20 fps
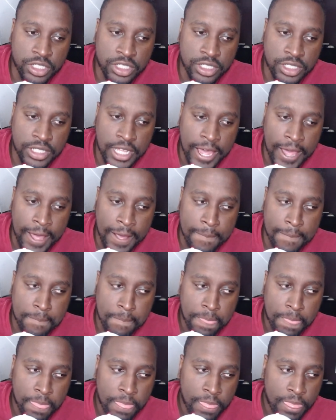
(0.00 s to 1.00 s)
is that
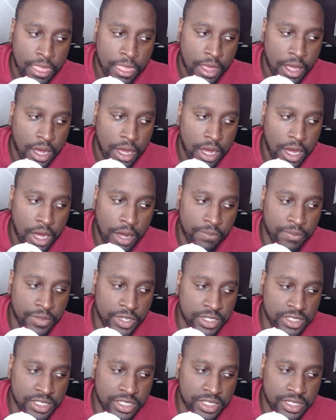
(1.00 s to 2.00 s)

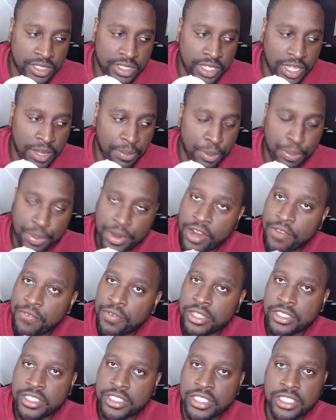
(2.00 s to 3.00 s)
they're preparing for
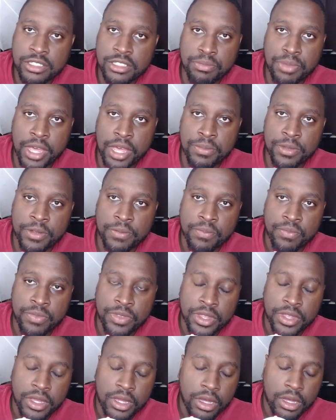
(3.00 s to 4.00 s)
the season, baby.
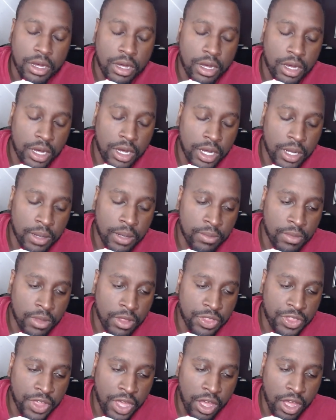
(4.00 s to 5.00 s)

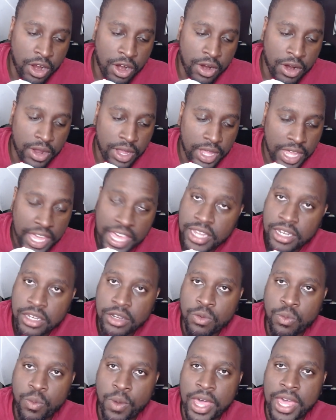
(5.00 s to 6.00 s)
They are hitting
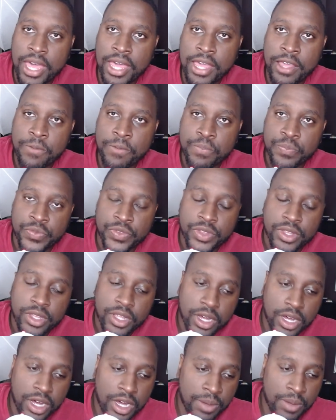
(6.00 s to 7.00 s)
away.
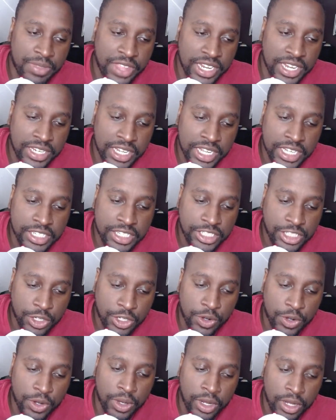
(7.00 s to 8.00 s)
They did
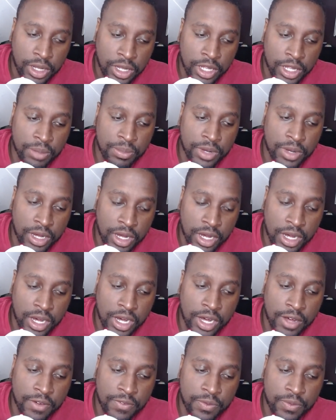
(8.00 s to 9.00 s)
show a clip
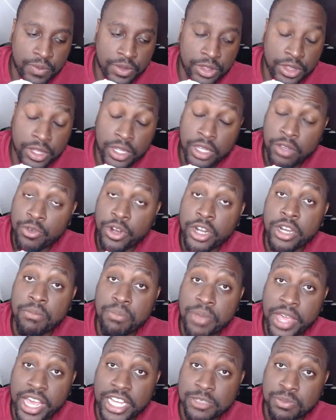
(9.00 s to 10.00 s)
of the running
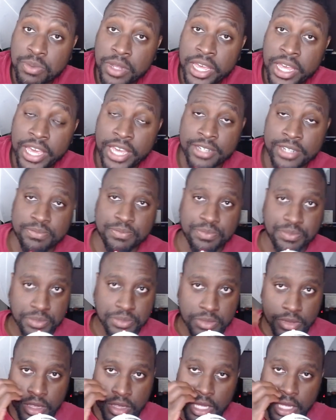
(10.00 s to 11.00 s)
backs playing
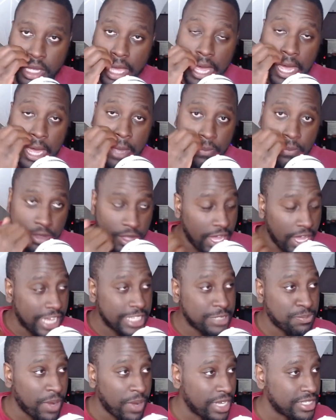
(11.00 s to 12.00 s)
the game, the
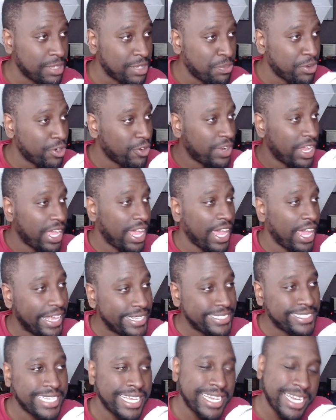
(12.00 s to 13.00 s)
Xbox. They put on their
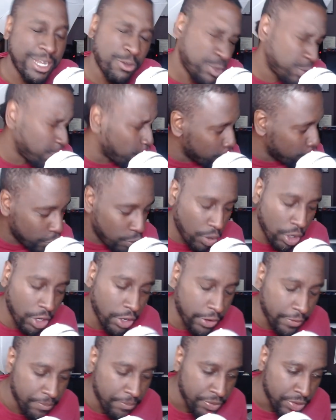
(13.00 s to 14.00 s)
headset. It was going to
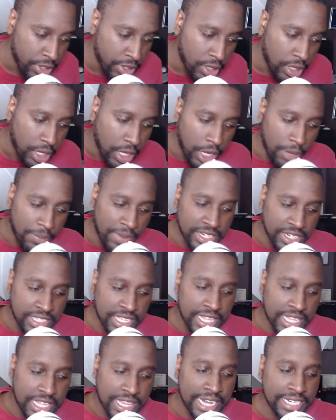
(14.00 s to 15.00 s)
work. I
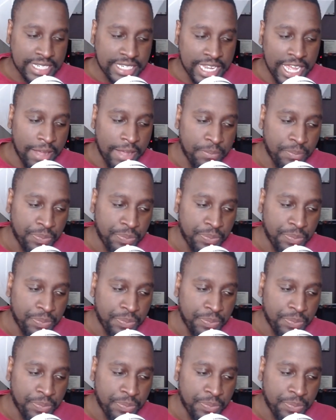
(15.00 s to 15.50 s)
did like that.